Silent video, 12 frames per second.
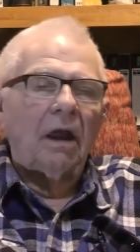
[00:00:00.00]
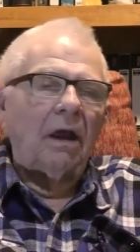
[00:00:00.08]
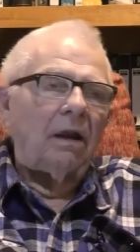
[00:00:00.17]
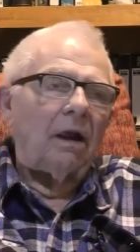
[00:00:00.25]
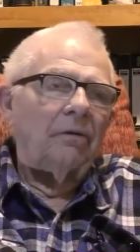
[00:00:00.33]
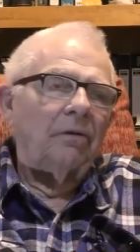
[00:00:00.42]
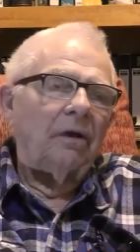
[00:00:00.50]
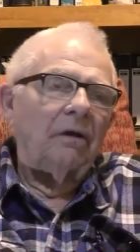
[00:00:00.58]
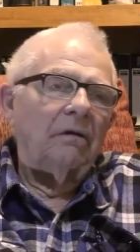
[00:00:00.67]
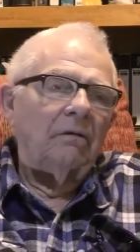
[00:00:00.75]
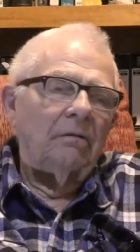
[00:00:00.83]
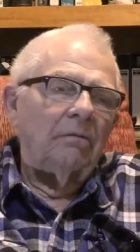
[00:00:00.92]
And I
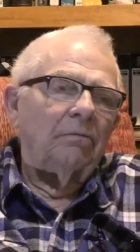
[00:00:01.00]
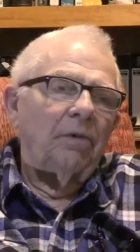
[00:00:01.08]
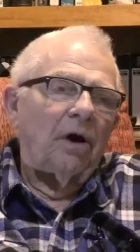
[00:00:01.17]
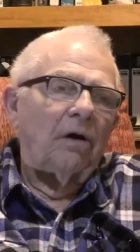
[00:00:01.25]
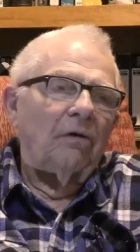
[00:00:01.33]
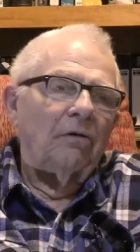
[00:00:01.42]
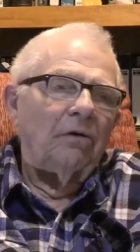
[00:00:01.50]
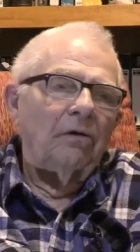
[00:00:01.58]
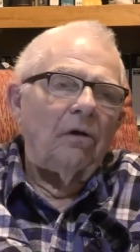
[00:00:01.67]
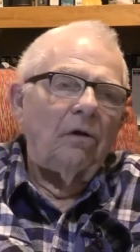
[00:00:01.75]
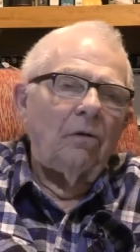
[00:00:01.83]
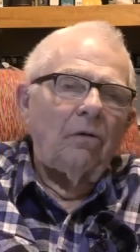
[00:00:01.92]
think part of the
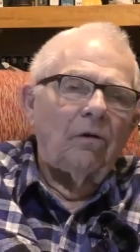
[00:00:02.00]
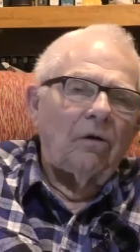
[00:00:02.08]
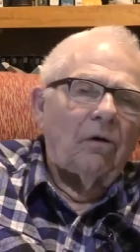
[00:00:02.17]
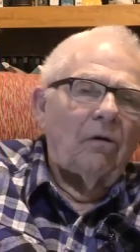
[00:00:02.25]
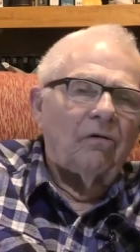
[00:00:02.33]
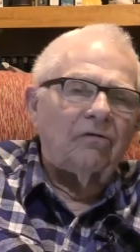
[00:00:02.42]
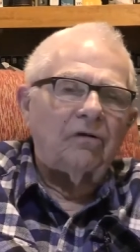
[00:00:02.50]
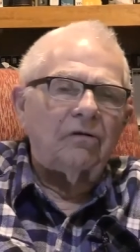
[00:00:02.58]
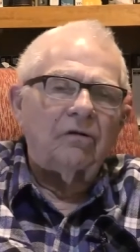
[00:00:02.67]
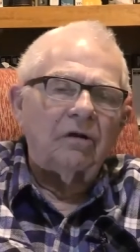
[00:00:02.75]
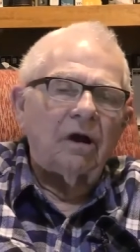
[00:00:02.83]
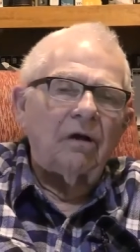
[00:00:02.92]
glue that holds
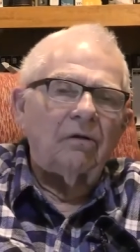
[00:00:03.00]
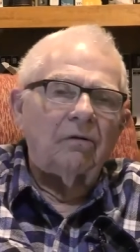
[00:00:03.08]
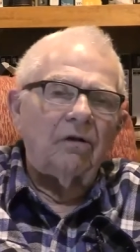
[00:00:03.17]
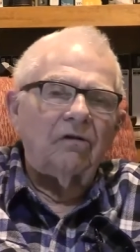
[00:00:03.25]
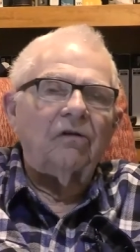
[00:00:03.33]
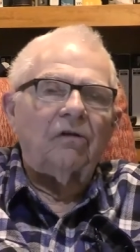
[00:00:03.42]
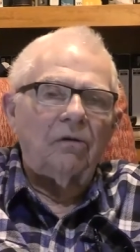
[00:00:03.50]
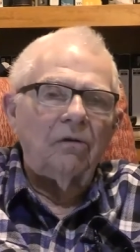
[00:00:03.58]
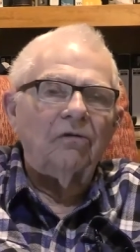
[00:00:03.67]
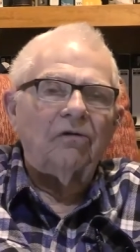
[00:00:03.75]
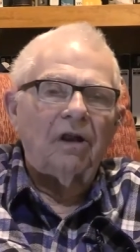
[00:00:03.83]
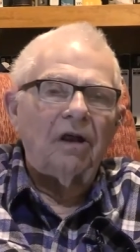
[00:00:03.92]
it together is a
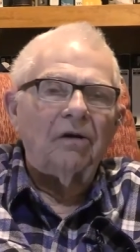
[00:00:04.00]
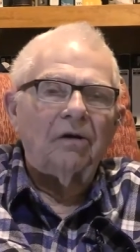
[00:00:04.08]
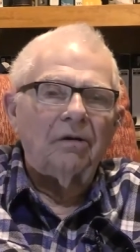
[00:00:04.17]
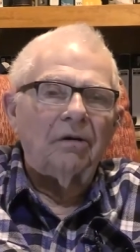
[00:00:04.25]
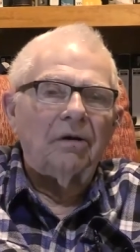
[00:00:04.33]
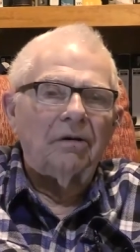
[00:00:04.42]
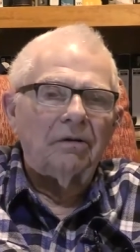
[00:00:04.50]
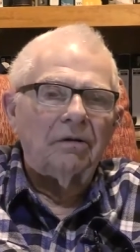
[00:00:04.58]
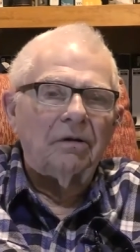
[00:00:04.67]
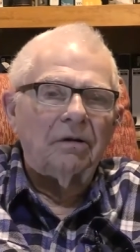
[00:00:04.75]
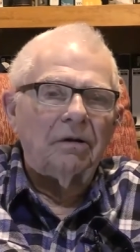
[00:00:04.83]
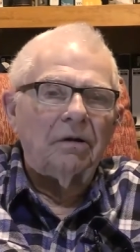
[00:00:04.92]
newsletter and
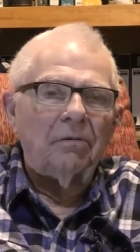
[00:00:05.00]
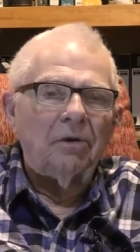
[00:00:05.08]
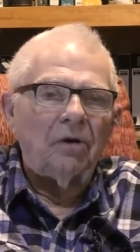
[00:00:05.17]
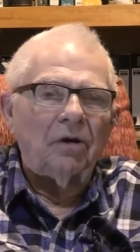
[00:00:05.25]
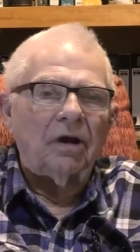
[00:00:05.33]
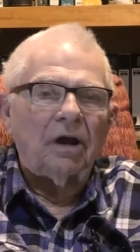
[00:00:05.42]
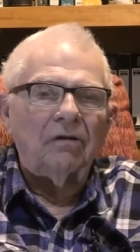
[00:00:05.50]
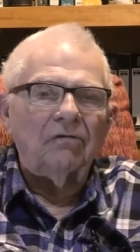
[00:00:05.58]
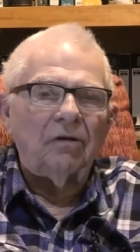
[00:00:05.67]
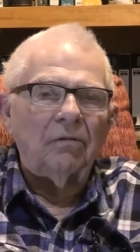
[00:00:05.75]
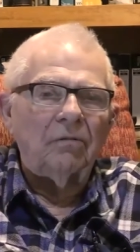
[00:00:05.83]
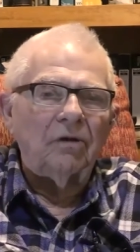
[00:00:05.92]

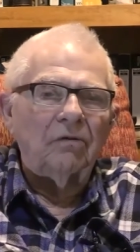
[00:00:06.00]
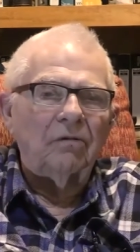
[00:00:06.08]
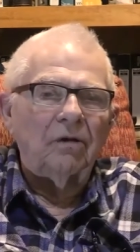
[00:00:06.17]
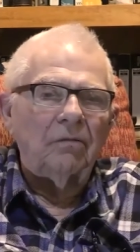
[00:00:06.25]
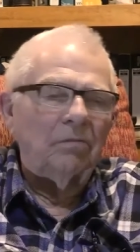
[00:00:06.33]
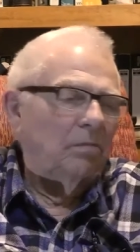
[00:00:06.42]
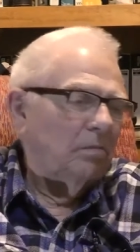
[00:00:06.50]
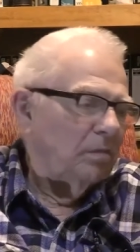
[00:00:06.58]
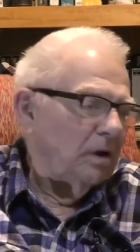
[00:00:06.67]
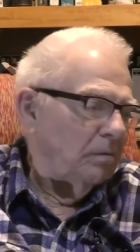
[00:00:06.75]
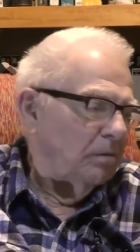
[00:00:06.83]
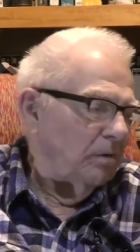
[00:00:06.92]
communication between
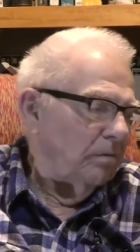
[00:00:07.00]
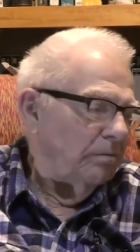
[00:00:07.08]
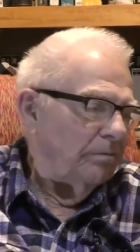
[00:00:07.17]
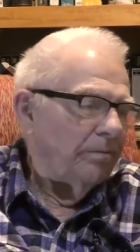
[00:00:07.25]
people.